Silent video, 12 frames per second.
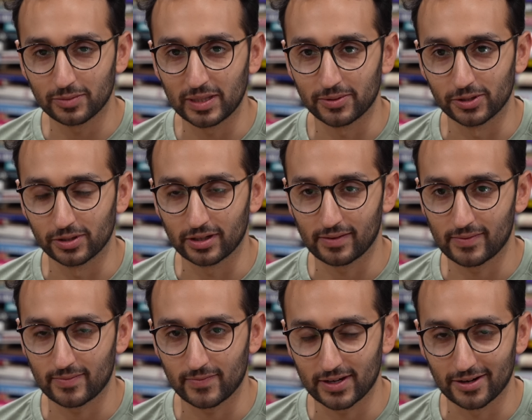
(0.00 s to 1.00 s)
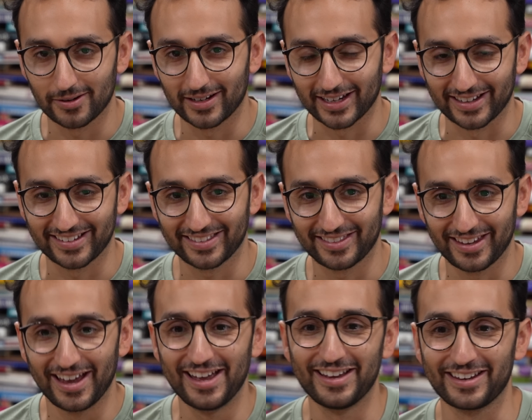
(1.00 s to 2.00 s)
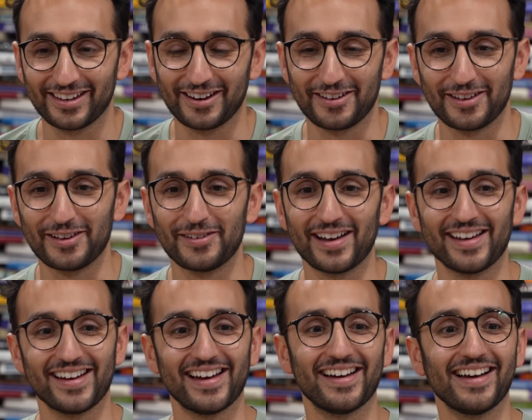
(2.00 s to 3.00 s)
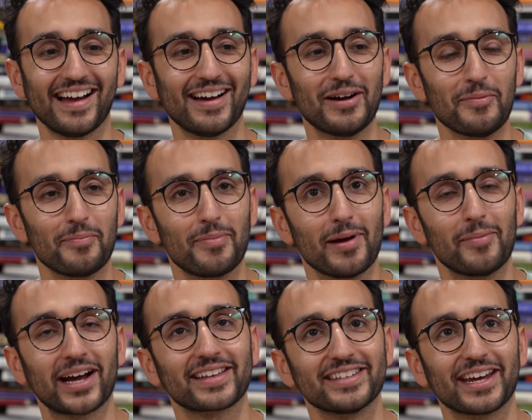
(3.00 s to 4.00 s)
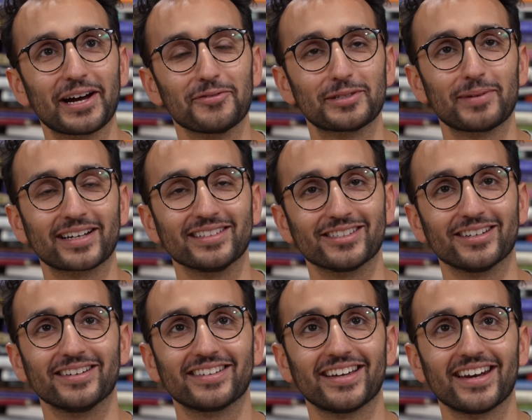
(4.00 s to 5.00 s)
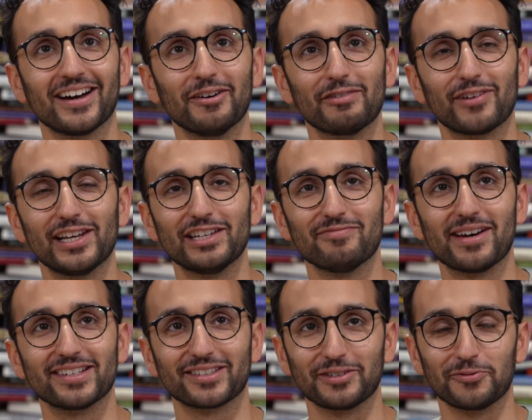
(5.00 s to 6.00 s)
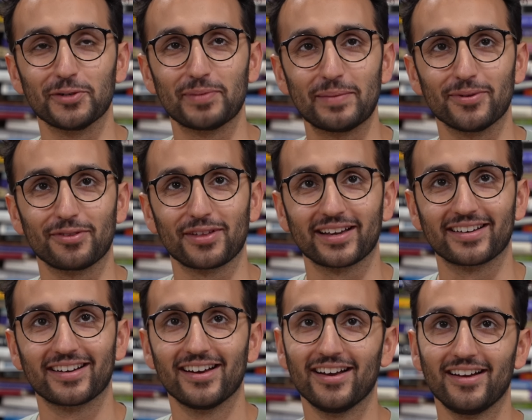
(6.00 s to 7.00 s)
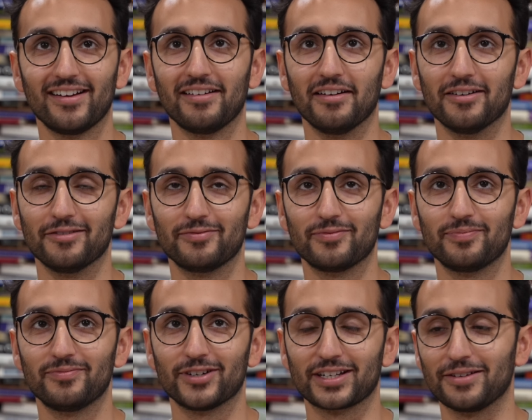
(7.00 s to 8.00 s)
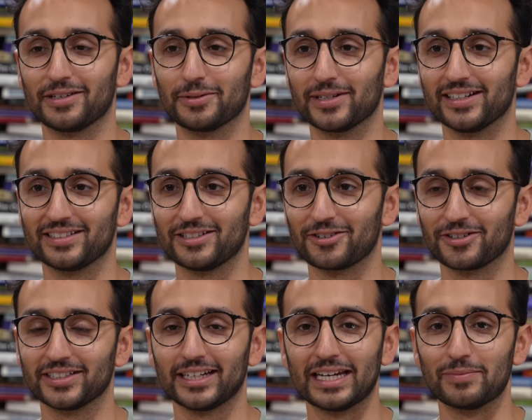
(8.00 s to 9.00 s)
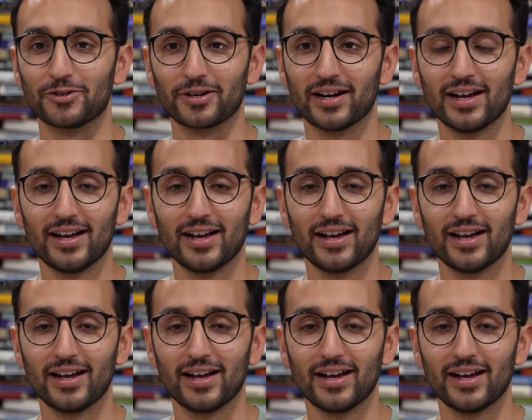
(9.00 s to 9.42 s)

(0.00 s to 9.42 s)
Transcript: to people who, you know, like, you know, uh, back in the day, I was a bit concerned that, oh, if I leave medicine, will people think, oh, fuck you, I don't want to listen to your content anymore.